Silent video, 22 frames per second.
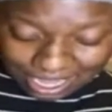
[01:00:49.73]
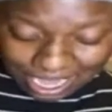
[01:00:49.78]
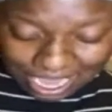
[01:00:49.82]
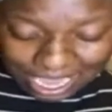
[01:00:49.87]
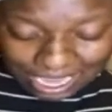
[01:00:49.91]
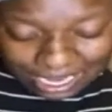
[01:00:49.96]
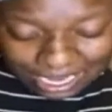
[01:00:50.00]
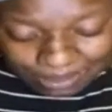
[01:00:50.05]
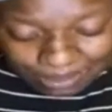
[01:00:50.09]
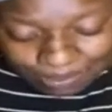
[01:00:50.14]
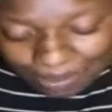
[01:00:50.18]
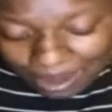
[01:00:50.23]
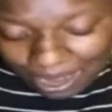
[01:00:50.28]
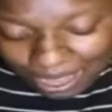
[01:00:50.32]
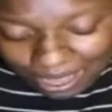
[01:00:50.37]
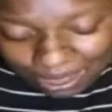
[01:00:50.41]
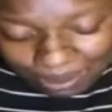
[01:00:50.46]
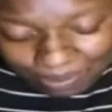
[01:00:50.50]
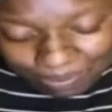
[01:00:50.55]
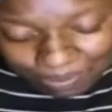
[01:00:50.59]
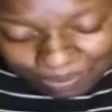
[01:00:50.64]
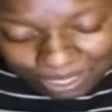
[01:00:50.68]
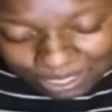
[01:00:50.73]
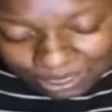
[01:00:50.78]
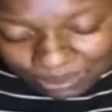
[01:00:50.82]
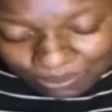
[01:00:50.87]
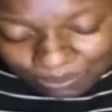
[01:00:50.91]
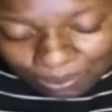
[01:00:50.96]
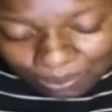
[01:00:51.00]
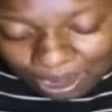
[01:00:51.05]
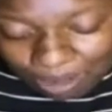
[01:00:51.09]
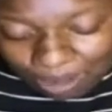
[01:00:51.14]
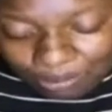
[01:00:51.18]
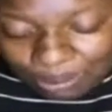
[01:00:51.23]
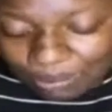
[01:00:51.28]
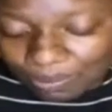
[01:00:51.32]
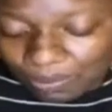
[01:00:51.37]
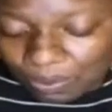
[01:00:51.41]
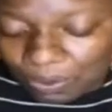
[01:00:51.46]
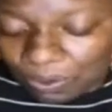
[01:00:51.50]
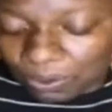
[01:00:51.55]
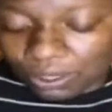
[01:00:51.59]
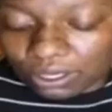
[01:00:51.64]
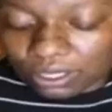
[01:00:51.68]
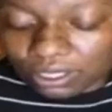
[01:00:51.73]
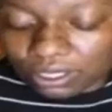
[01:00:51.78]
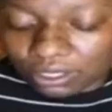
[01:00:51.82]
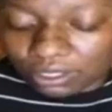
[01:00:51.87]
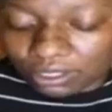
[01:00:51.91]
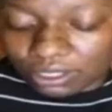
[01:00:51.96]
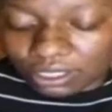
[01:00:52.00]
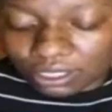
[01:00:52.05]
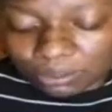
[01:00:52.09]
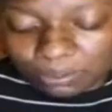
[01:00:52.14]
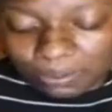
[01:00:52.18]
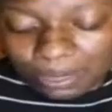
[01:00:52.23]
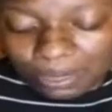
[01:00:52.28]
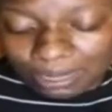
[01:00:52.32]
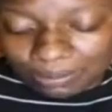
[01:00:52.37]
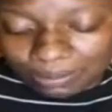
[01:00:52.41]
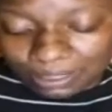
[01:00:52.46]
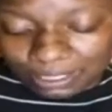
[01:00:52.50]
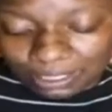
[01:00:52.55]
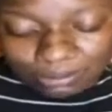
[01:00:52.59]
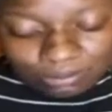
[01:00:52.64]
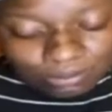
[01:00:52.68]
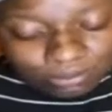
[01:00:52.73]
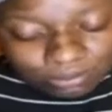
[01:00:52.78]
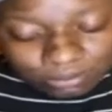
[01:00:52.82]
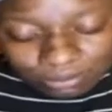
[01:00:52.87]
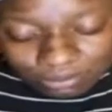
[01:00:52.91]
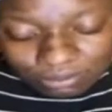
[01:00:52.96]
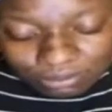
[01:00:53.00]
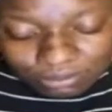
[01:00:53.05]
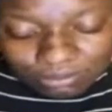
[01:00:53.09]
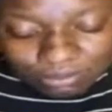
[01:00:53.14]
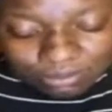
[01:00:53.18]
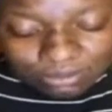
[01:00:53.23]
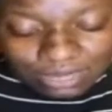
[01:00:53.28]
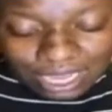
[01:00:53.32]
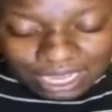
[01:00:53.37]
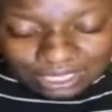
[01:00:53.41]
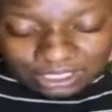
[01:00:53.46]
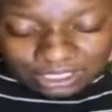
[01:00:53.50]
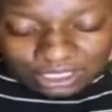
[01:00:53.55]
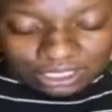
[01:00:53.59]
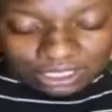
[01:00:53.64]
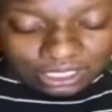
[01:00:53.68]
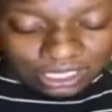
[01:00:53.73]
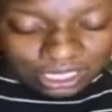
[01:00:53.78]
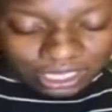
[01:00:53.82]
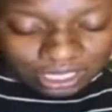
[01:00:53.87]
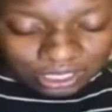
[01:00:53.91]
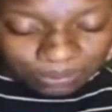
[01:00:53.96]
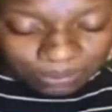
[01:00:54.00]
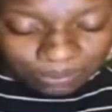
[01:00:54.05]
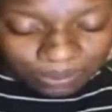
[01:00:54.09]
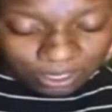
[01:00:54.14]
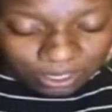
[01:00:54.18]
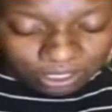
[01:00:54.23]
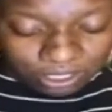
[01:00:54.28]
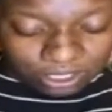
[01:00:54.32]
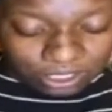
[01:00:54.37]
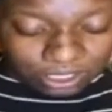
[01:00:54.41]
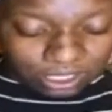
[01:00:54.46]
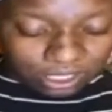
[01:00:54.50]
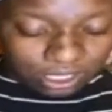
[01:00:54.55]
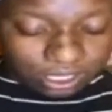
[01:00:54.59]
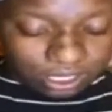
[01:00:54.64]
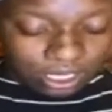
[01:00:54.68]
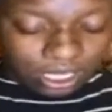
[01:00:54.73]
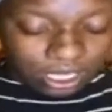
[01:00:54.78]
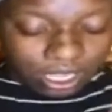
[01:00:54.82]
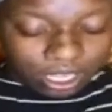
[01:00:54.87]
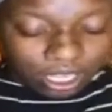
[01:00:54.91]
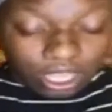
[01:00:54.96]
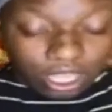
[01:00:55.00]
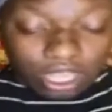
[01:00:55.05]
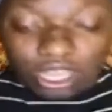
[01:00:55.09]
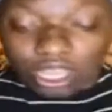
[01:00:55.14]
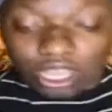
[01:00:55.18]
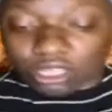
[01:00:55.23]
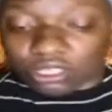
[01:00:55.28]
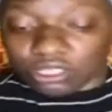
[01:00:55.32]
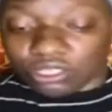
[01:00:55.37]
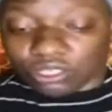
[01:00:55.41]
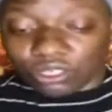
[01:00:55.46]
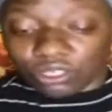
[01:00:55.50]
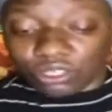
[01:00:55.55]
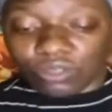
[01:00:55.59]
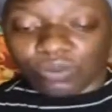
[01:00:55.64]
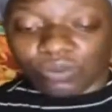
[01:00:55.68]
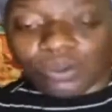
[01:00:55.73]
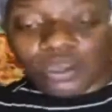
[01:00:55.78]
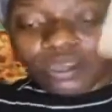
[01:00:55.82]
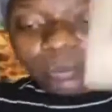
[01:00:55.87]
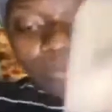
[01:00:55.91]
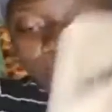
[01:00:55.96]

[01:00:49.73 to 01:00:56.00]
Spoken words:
And it's probably more. It's probably not just the other person. Do you want